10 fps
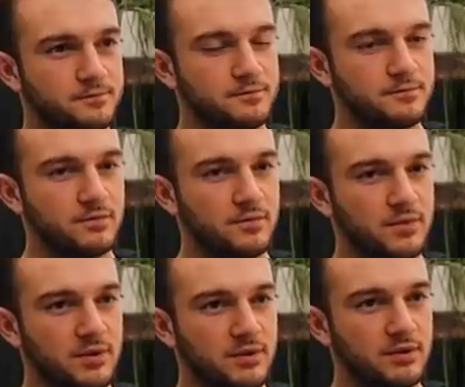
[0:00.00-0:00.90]

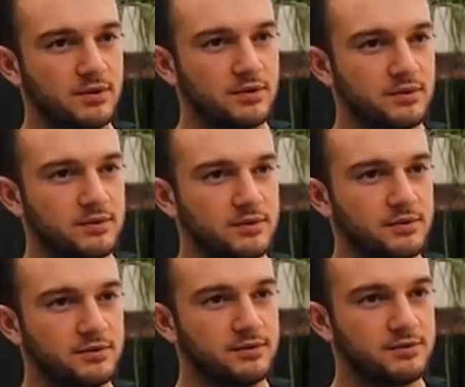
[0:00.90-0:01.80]

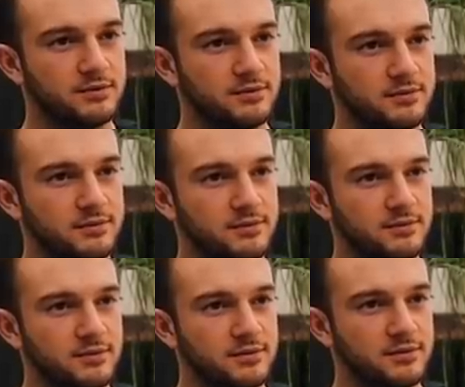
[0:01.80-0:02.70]

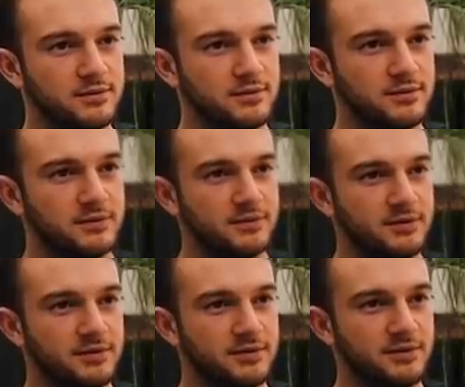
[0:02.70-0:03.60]

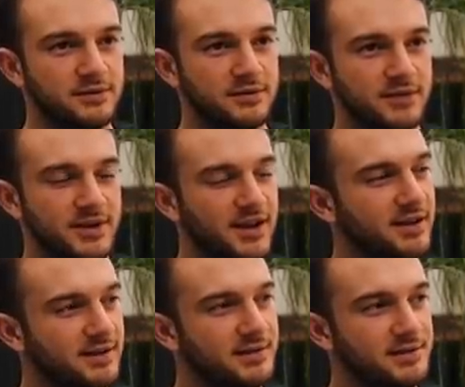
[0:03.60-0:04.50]

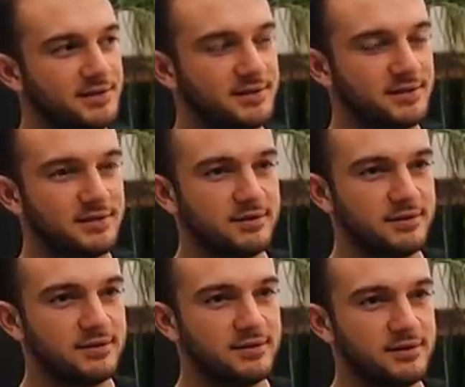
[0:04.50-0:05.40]

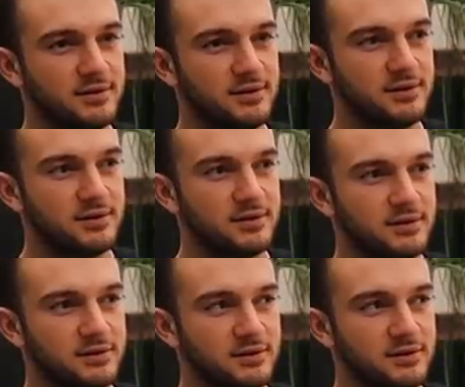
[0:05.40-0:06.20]
No words are spoken by the person on screen.